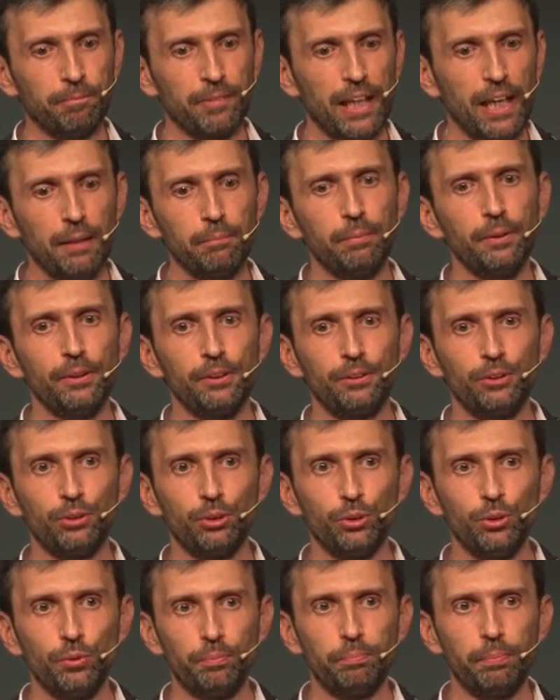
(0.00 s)
able
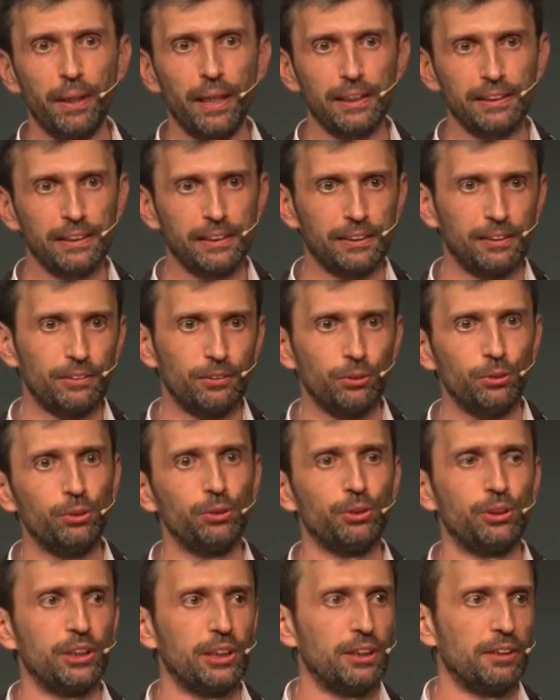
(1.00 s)
to pass to
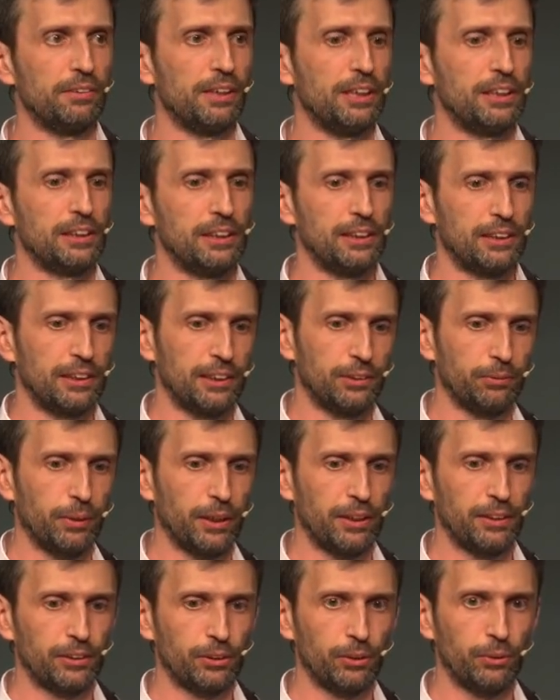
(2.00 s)
your generations as
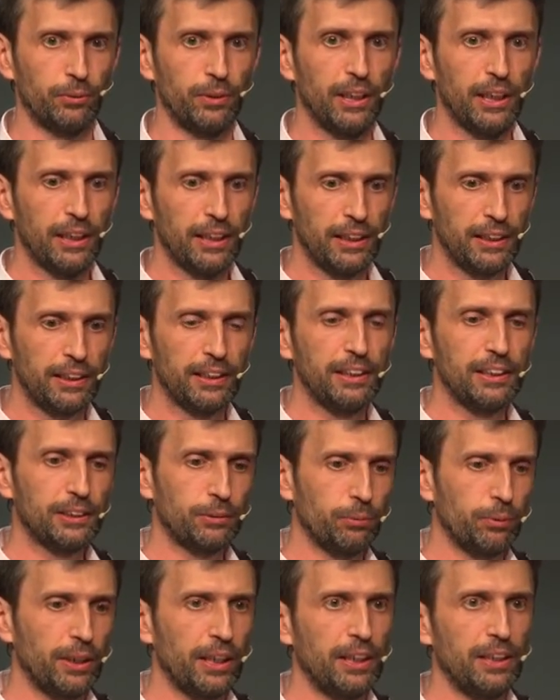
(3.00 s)
well. So in this
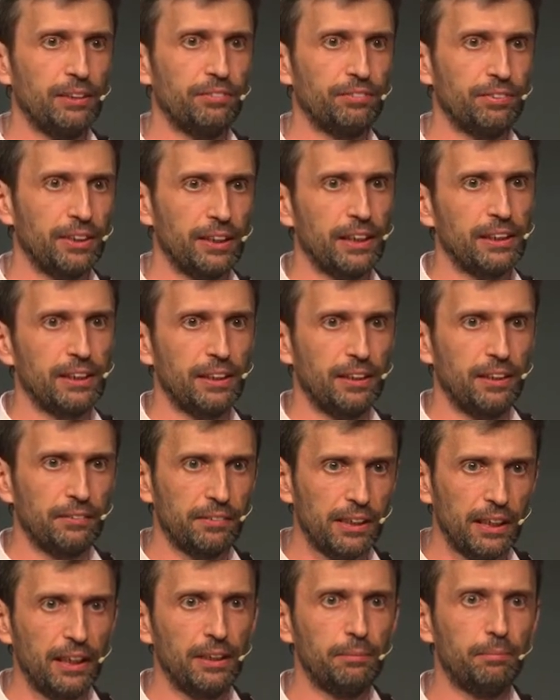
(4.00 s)
way, philately
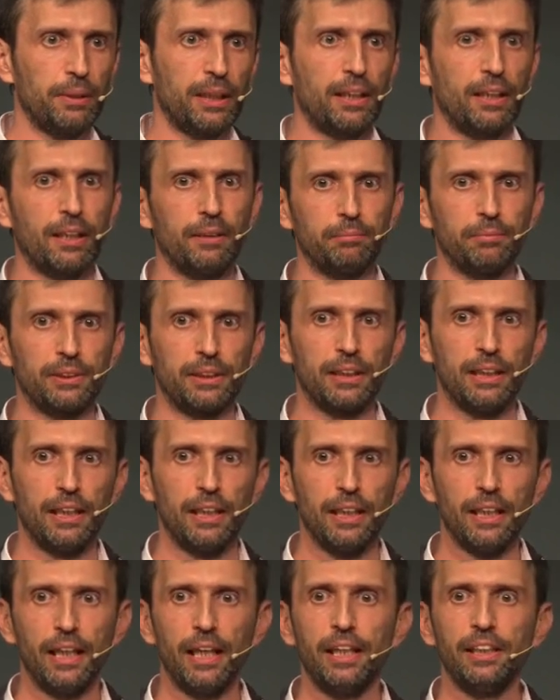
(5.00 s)
really becomes
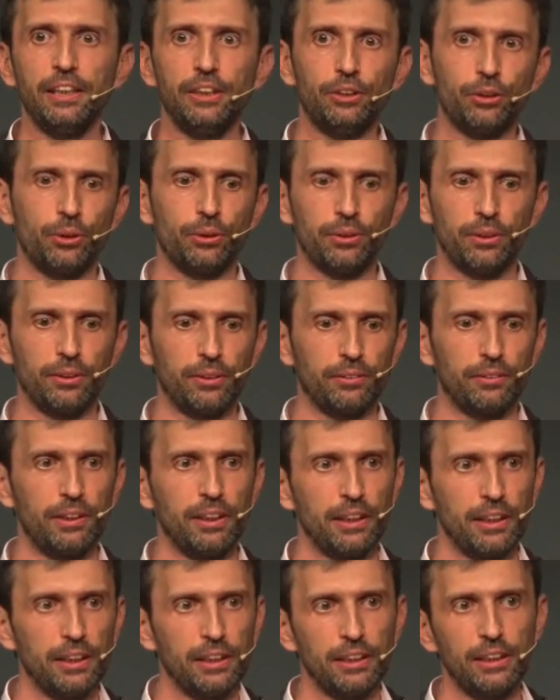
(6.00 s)
an eternal.
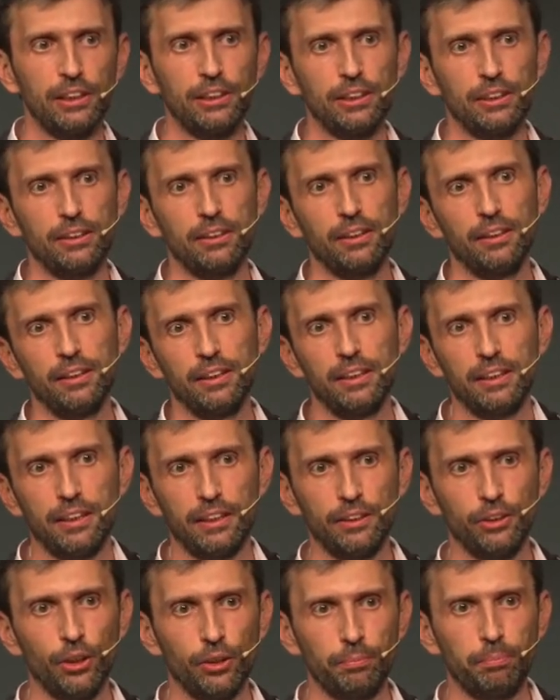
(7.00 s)
In digital, it
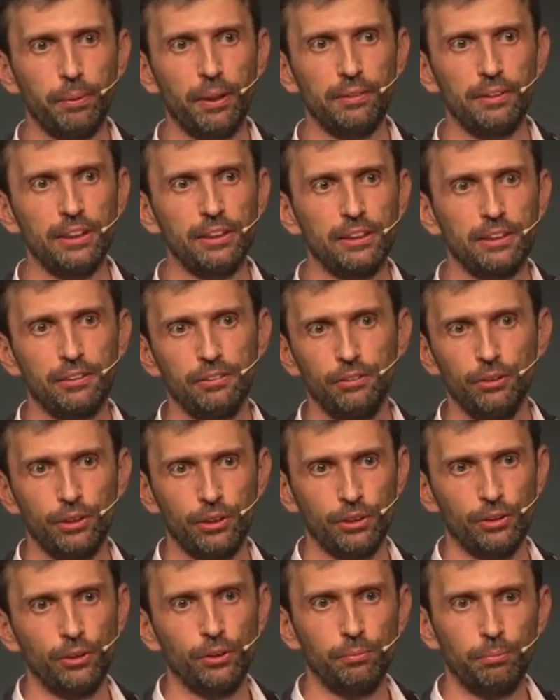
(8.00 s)
cannot perish, you
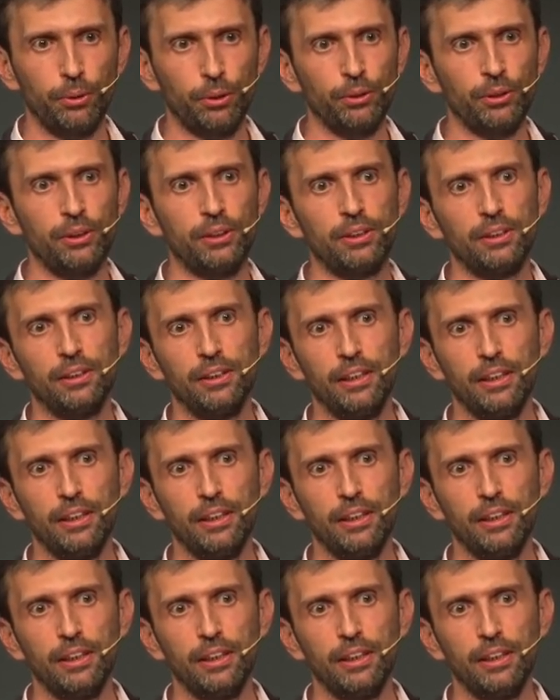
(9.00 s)
cannot burn it,